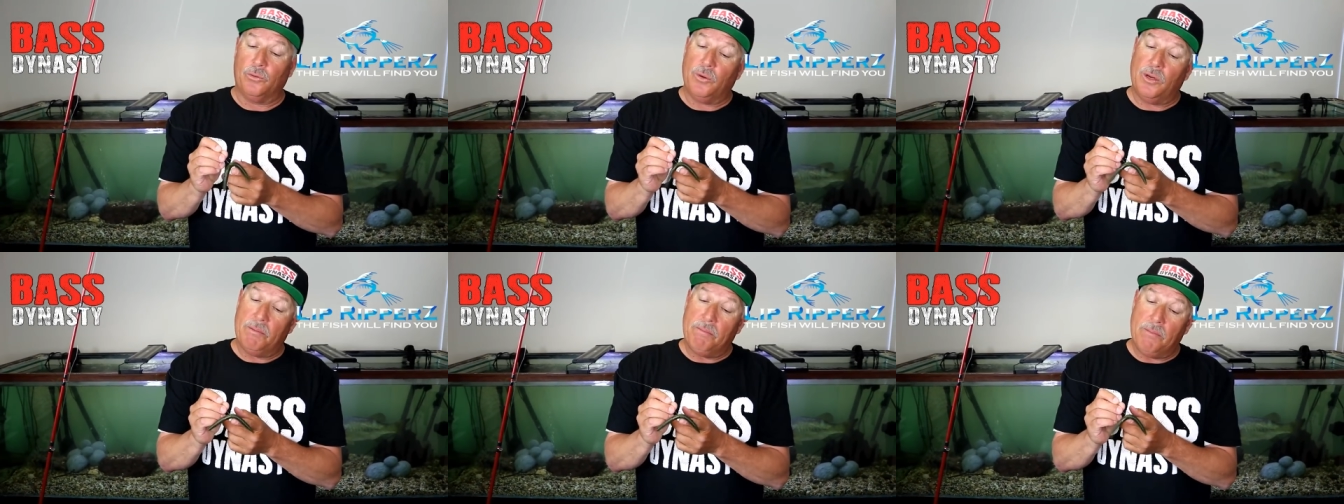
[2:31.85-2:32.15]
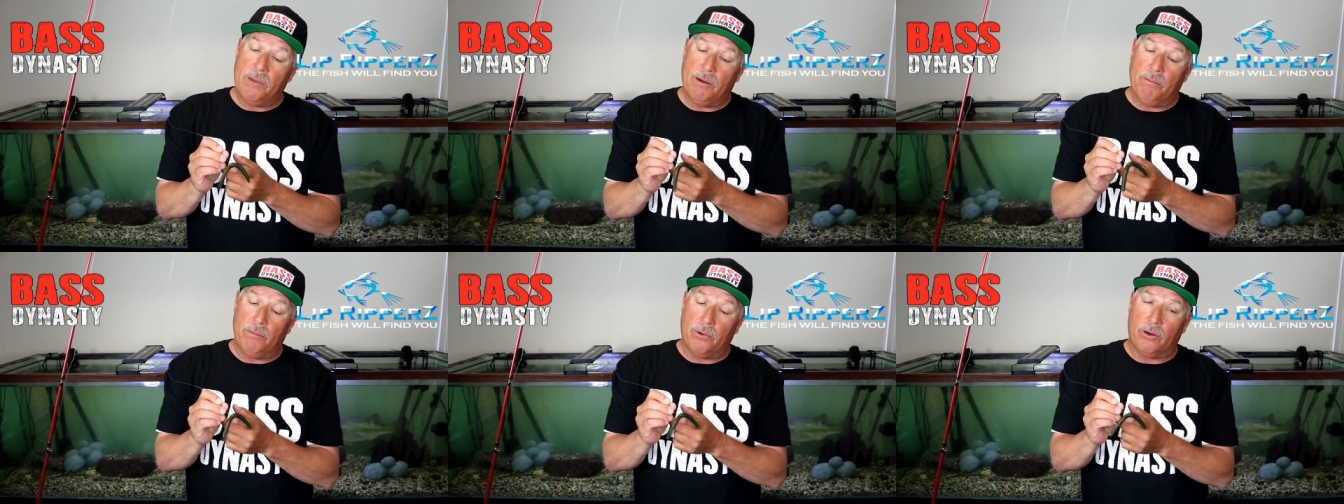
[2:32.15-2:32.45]

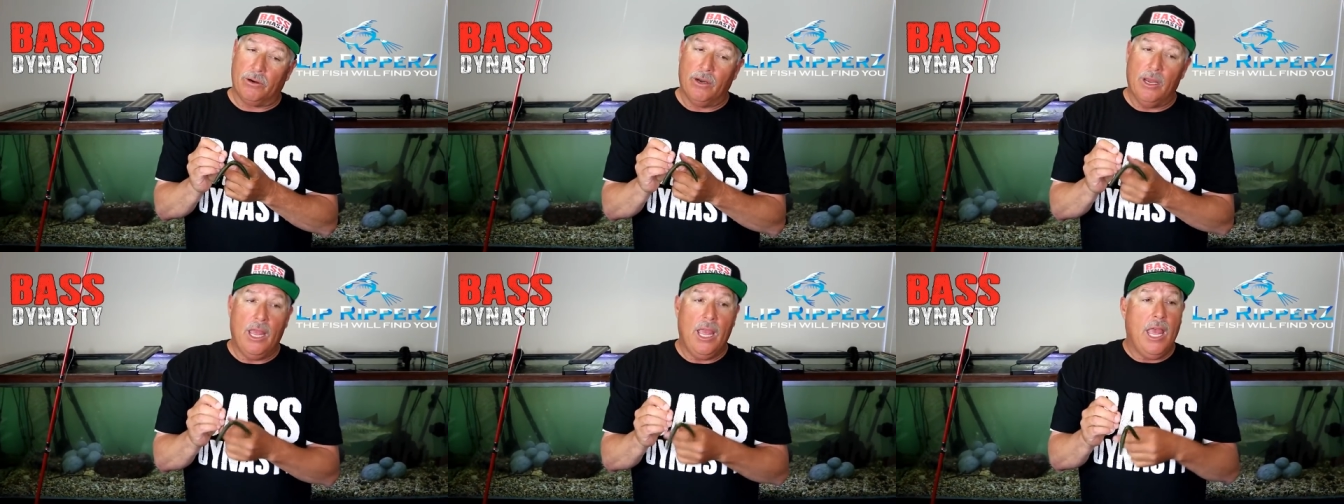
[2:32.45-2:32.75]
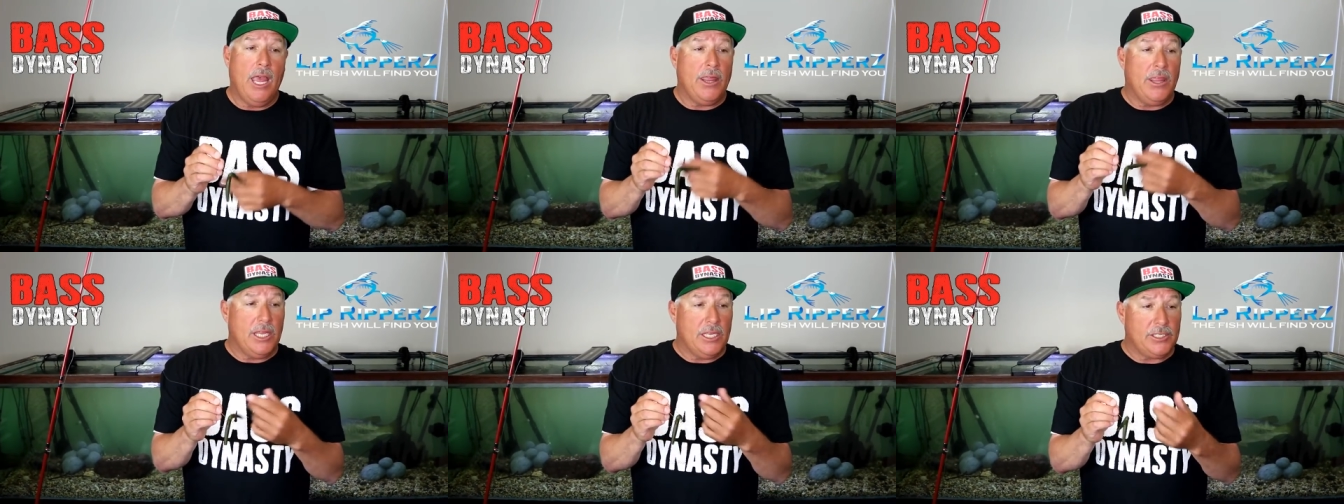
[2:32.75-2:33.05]
Remember,
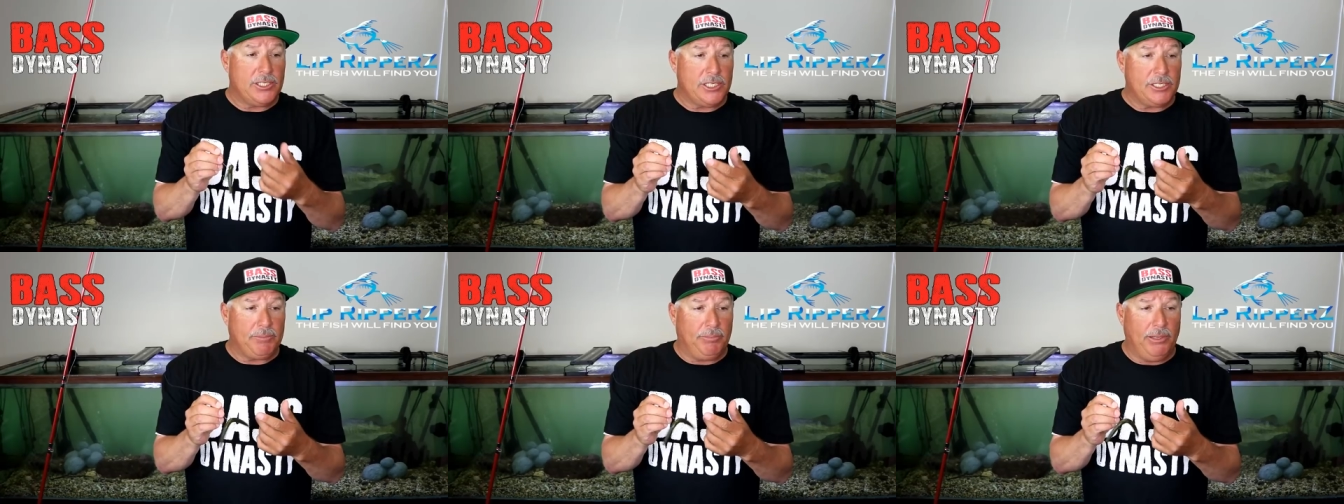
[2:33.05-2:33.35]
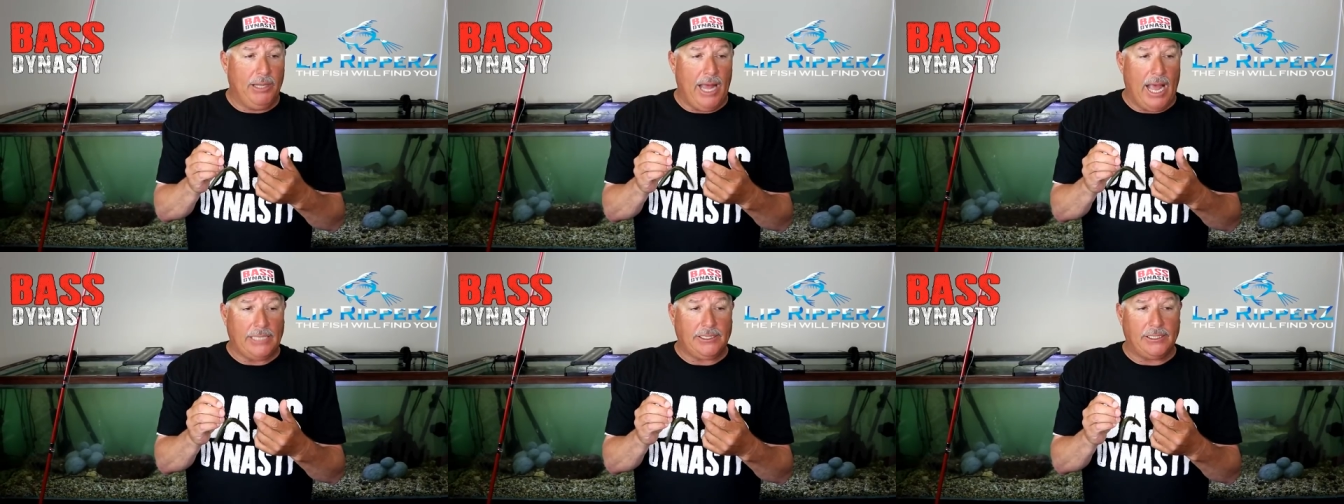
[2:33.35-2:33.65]
this is
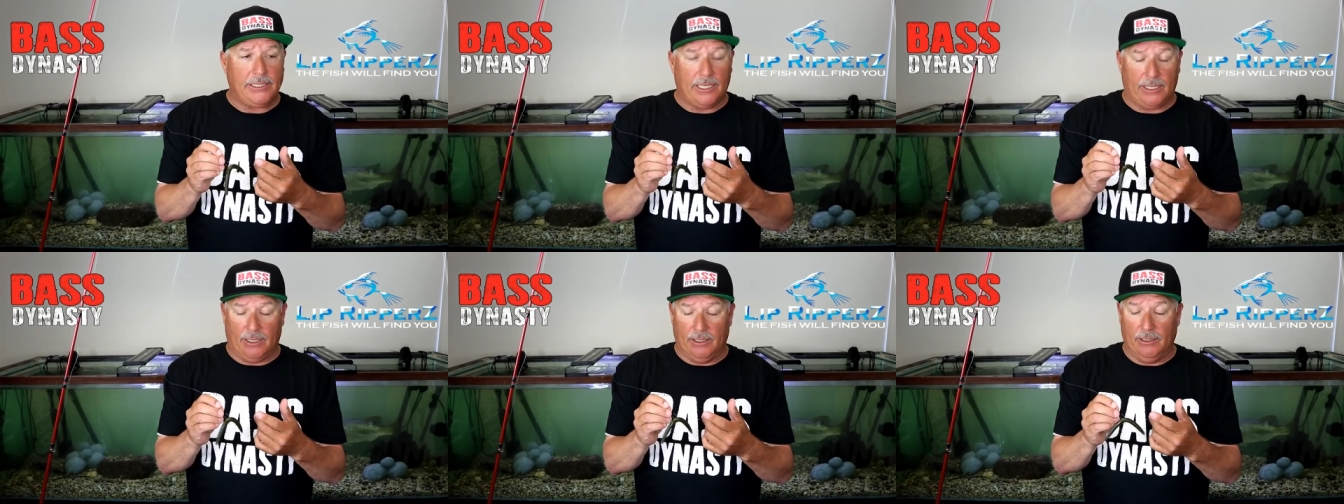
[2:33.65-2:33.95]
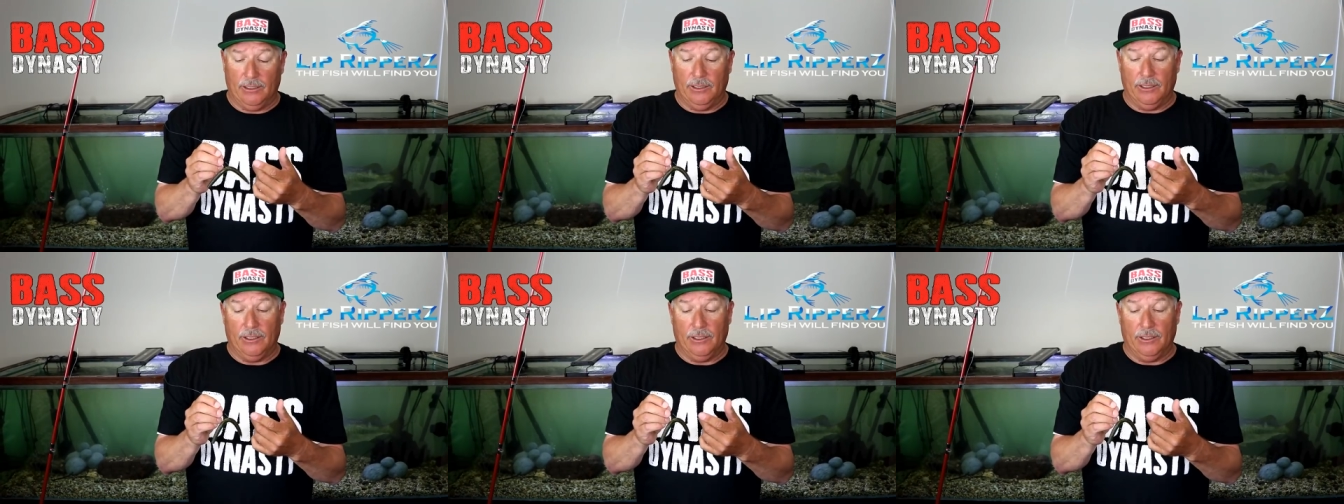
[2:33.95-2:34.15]
plastic.